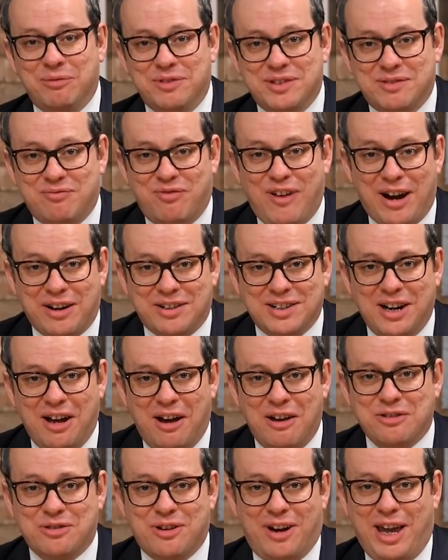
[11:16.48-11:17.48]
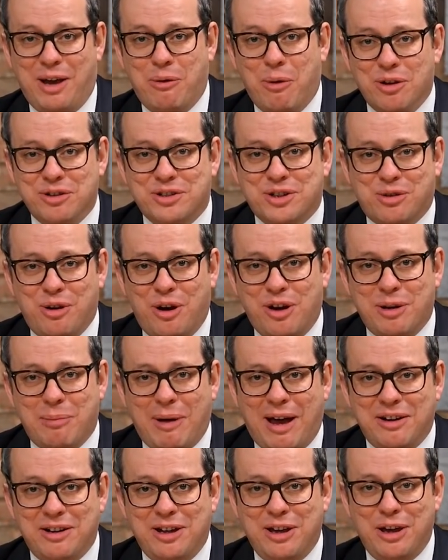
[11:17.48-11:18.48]
Frank Sinatra, he once crooned
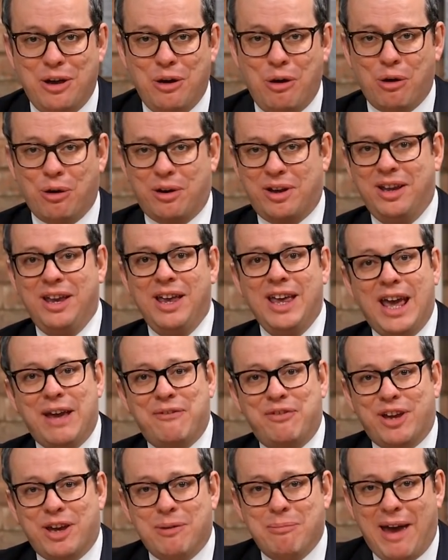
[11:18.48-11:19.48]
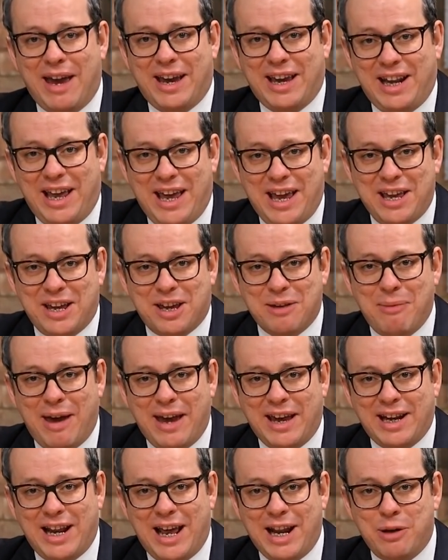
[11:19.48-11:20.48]
about New York. If you can make it here, you can
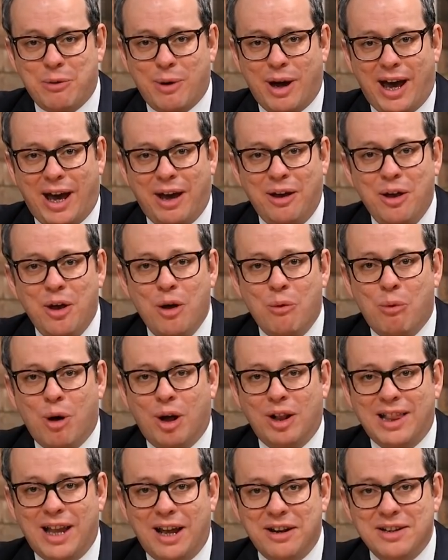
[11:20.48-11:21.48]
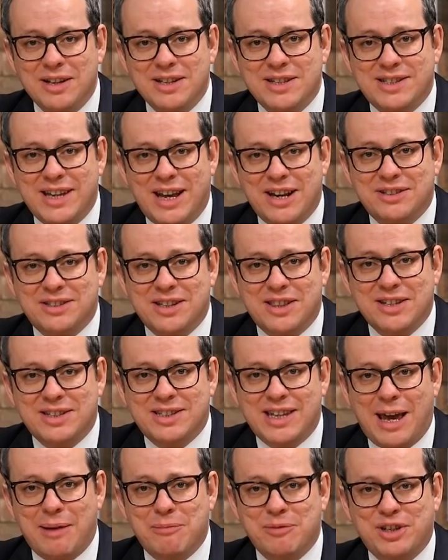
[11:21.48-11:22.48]
make it anywhere. Well, London sings to the
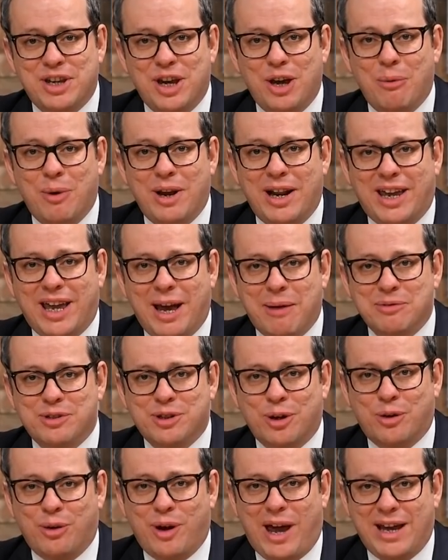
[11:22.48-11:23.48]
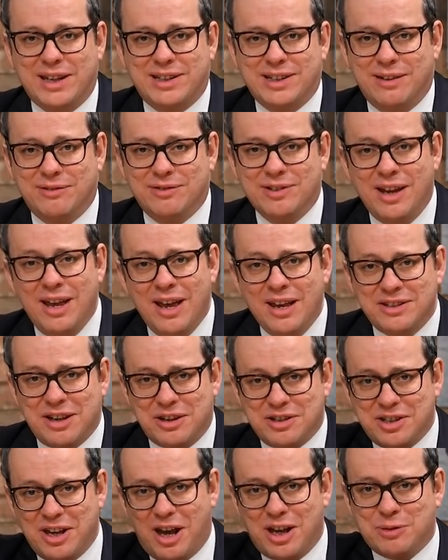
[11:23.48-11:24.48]
same tune when it comes to creatives. So
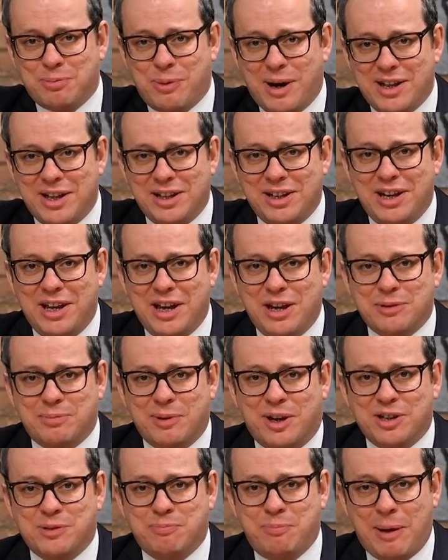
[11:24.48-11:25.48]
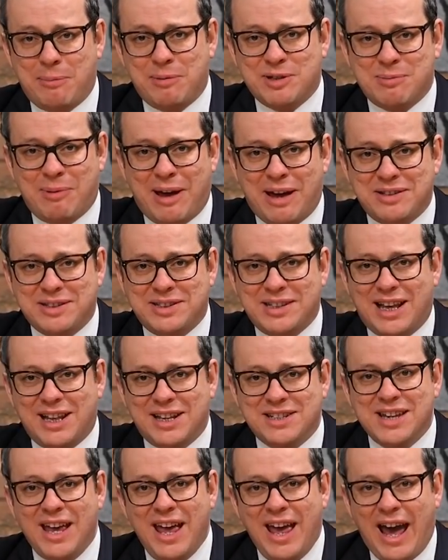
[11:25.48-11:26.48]
start spreading the news, because Pip is about to tell
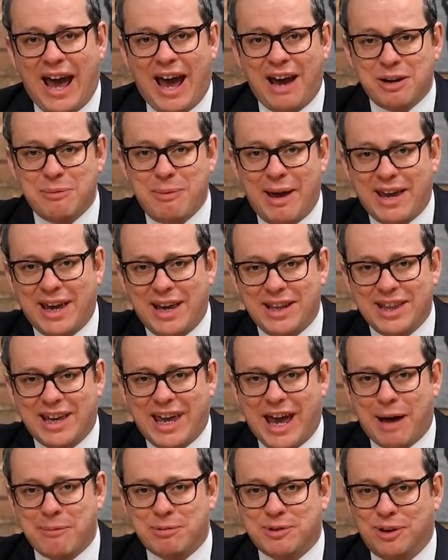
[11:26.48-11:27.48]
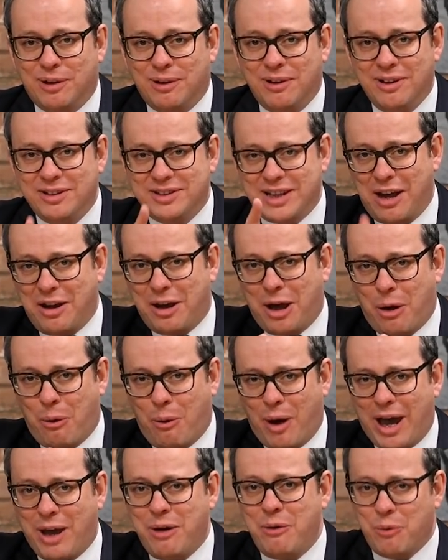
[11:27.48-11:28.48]
us how to make it in the capital. Don't go
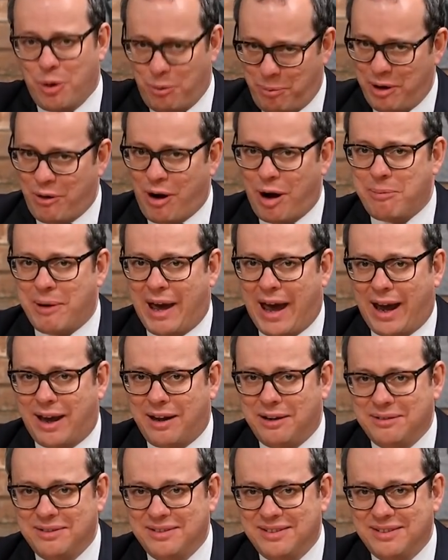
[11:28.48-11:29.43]
away, we'll be right back.